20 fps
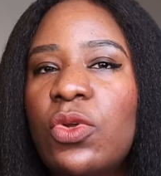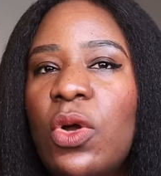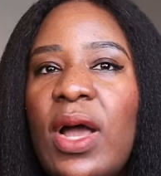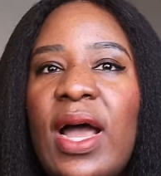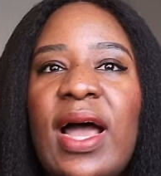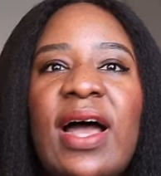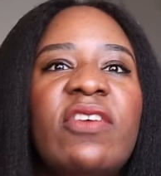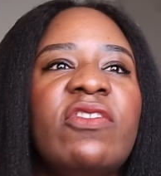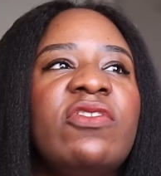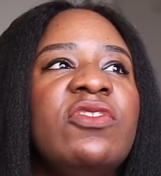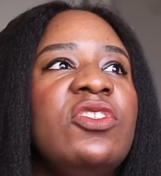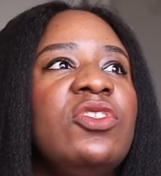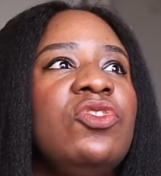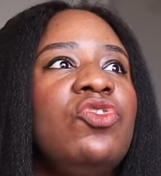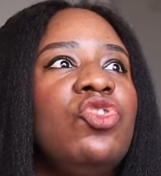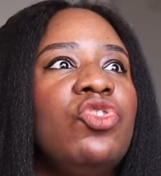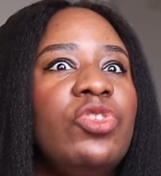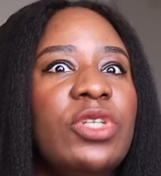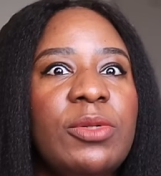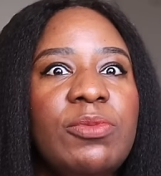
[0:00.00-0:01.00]
don't have
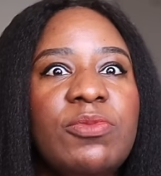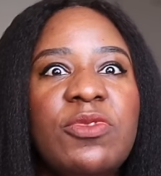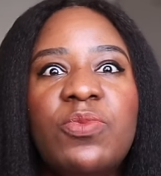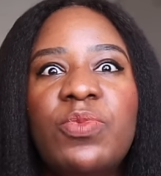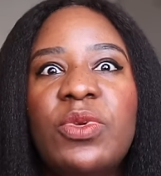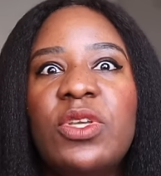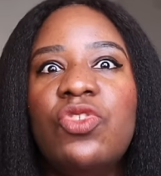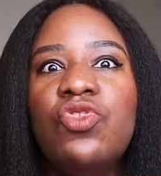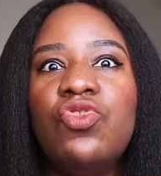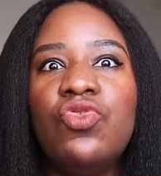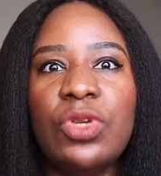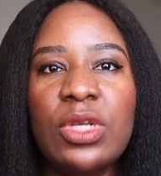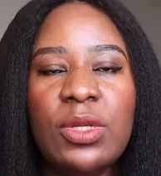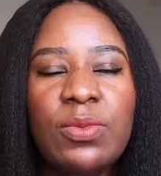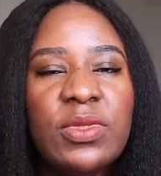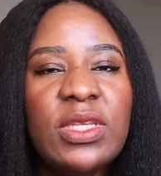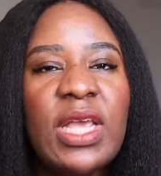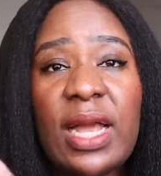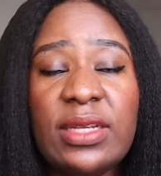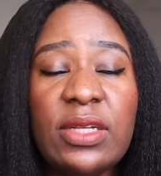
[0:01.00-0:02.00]
dreams, big
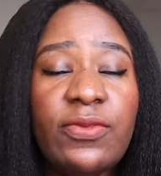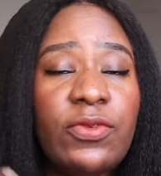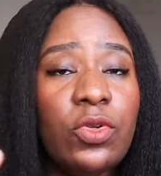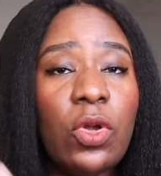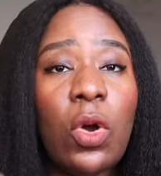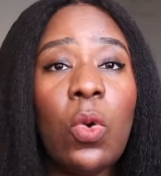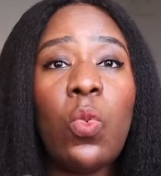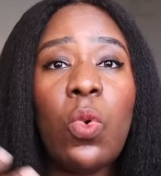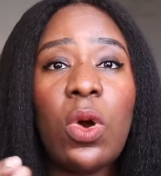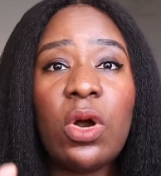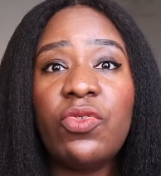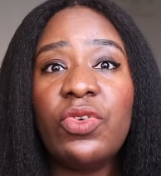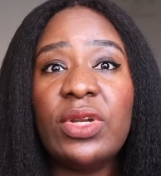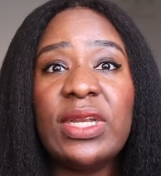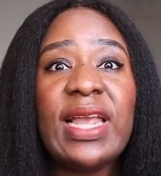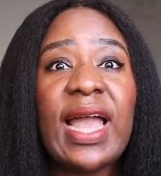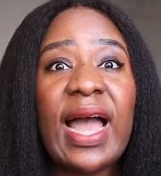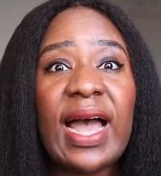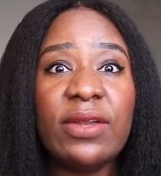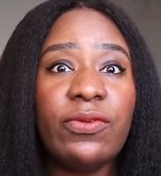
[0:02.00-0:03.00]
dreams, and if you don't work
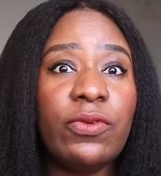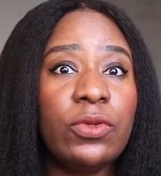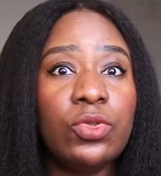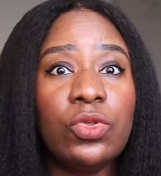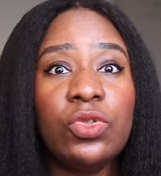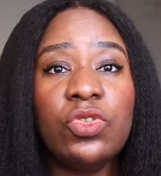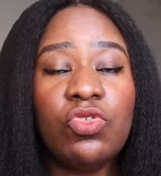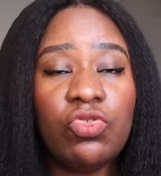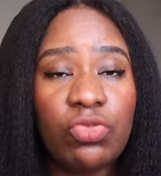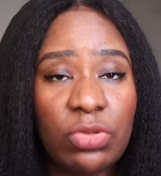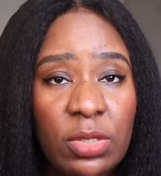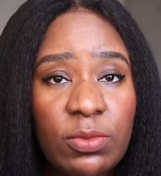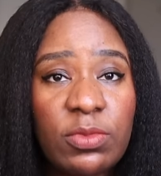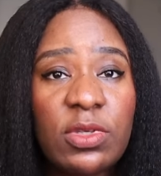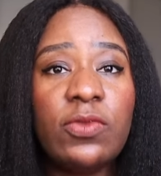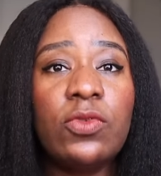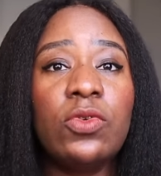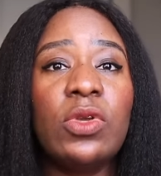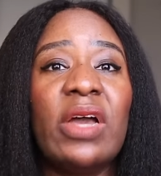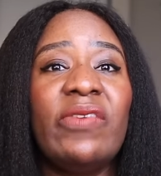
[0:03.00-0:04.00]
really hard for those dreams,
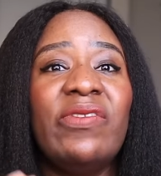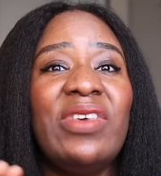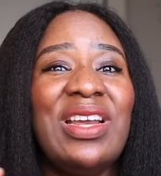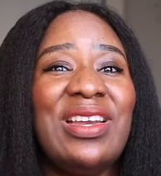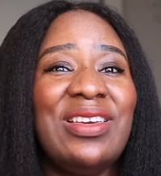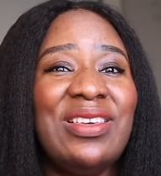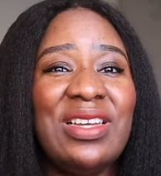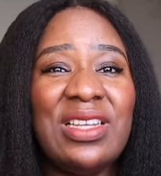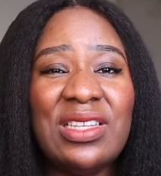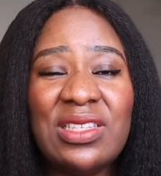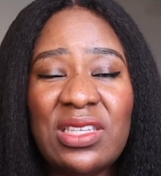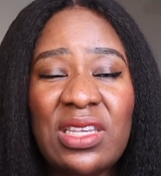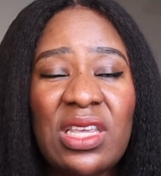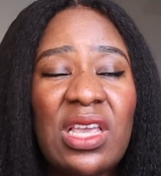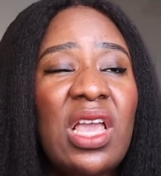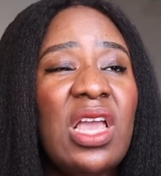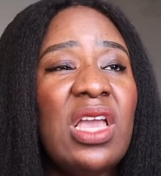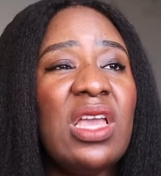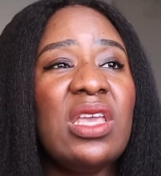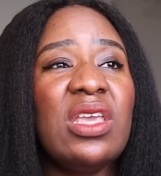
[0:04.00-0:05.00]
if you are very
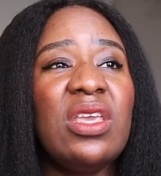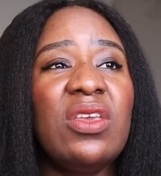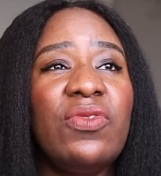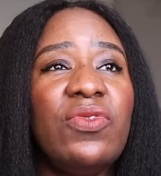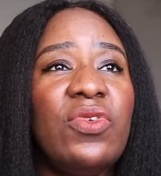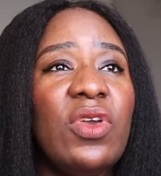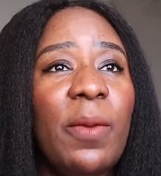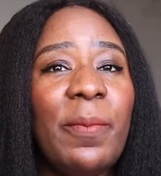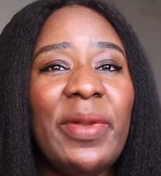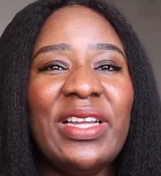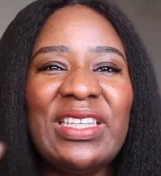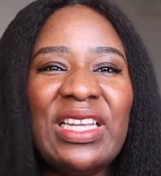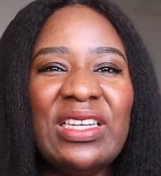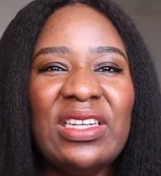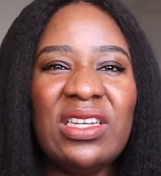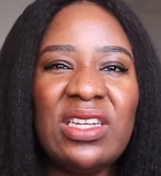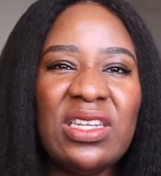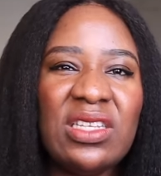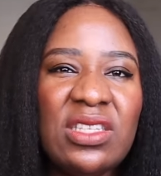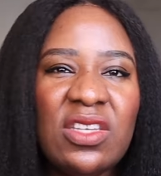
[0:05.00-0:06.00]
lazy, if you are
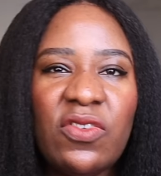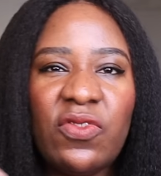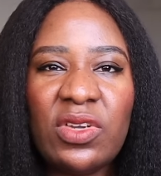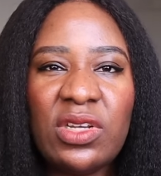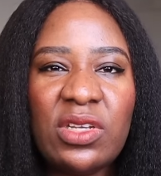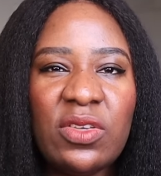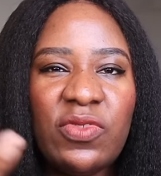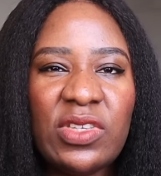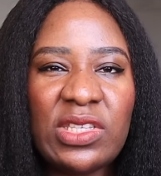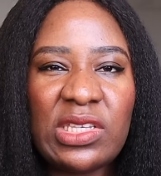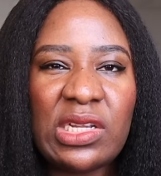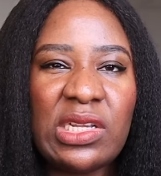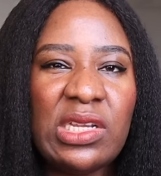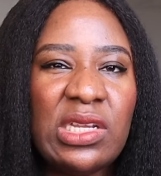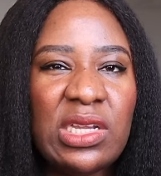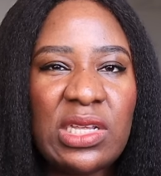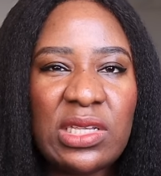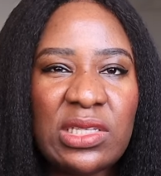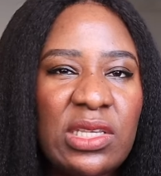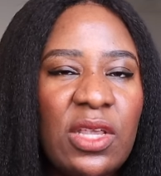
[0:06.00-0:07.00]
mentally lazy, physically
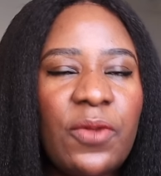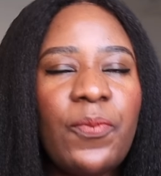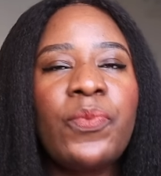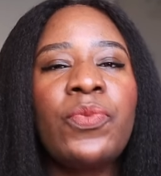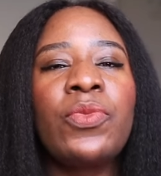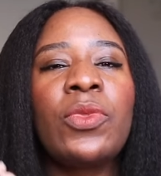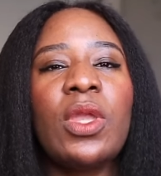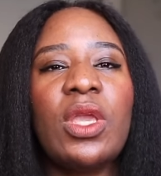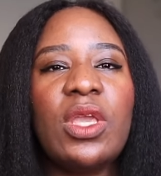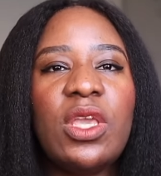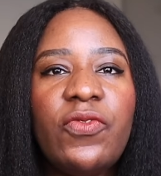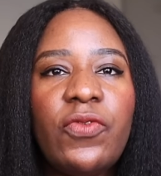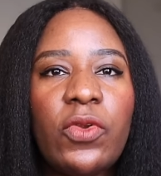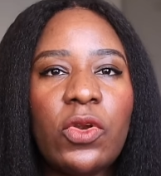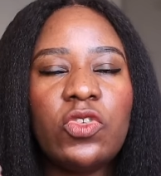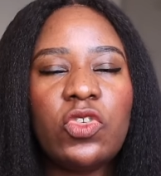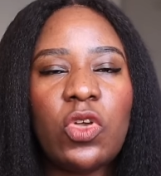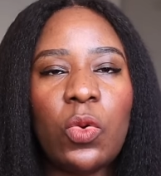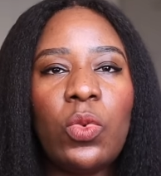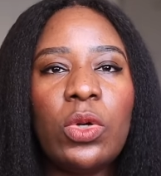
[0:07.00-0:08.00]
lazy, if you're
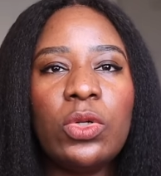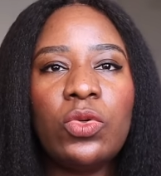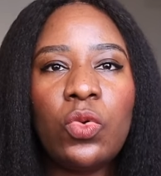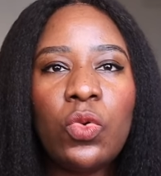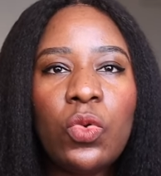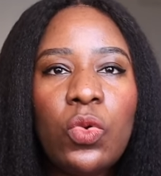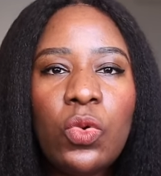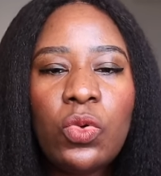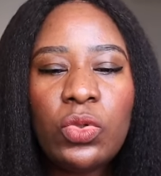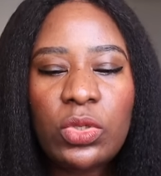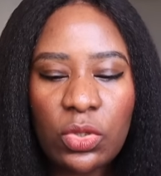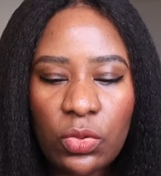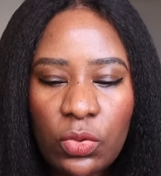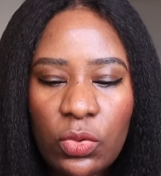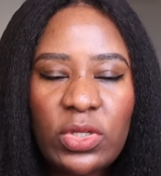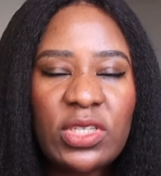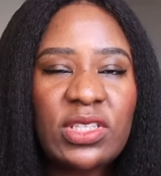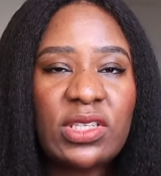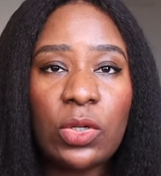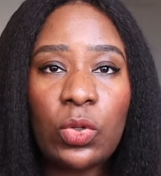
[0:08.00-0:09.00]
not someone who, you
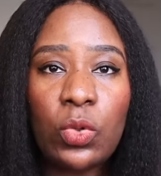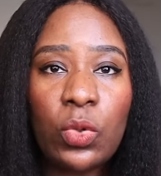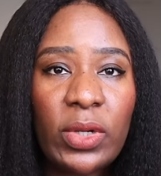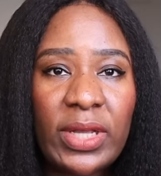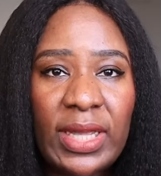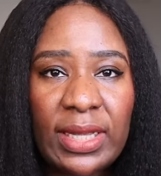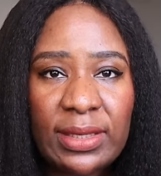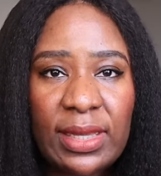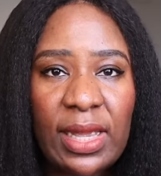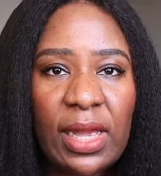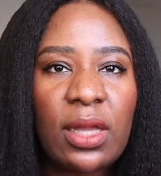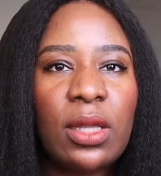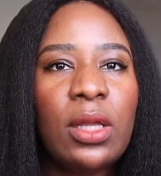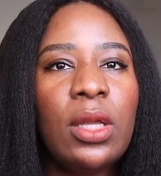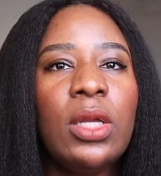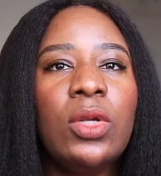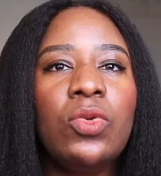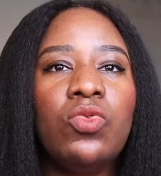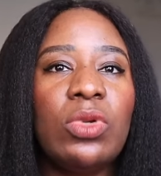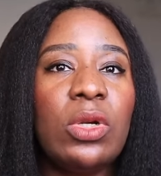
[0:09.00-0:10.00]
know, is a go-getter,
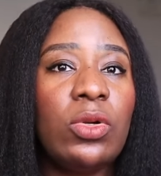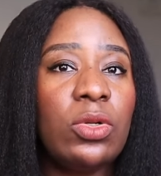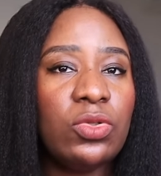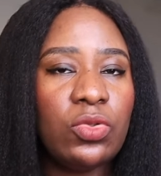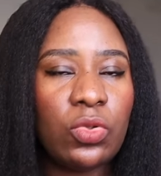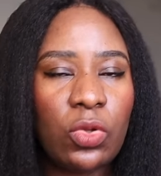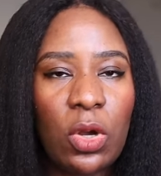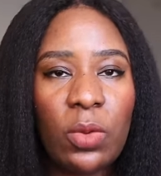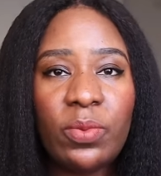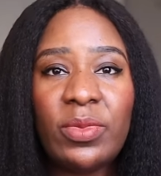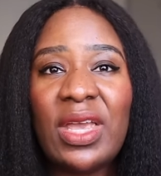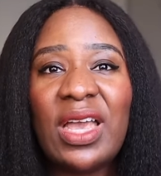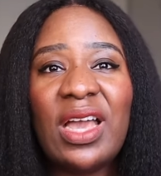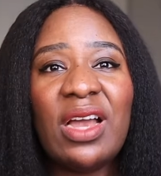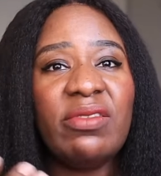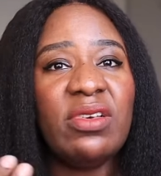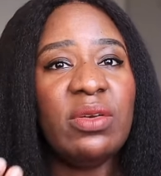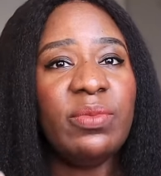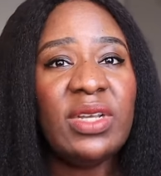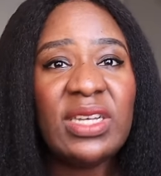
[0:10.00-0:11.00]
you're going to come here
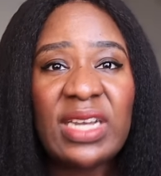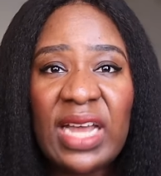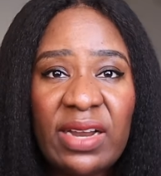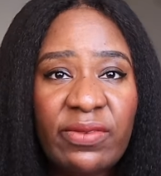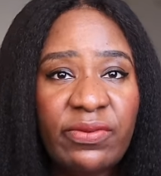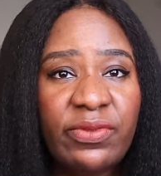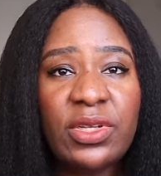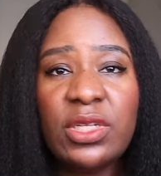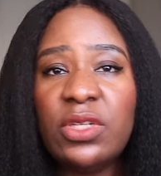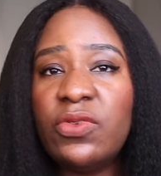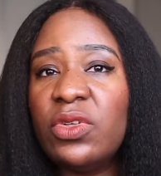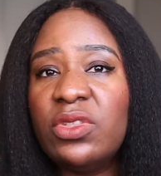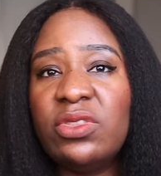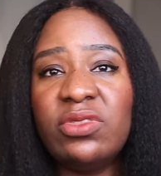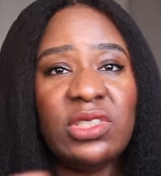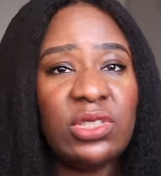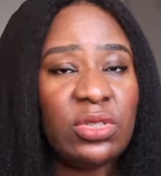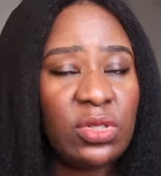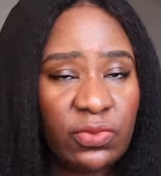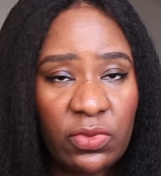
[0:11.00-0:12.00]
and remain average for the
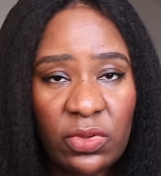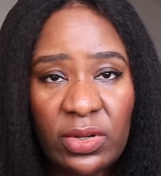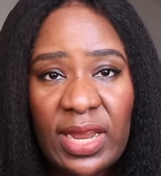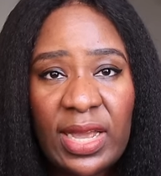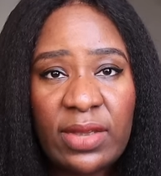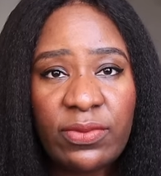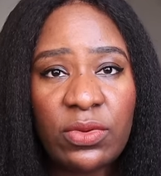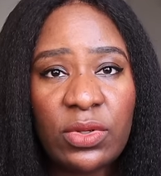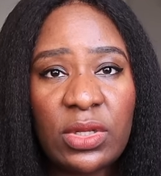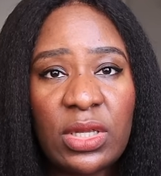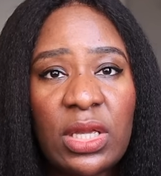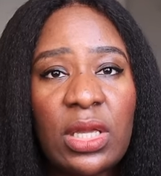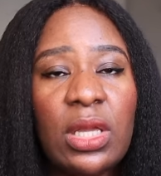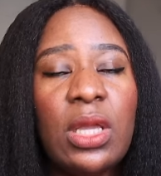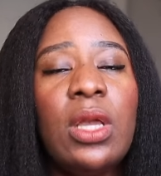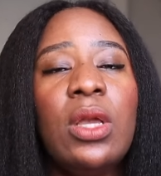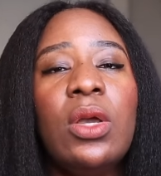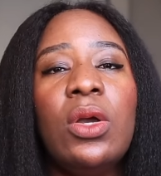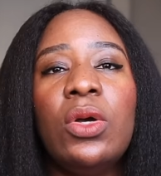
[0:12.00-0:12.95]
rest of your life, okay?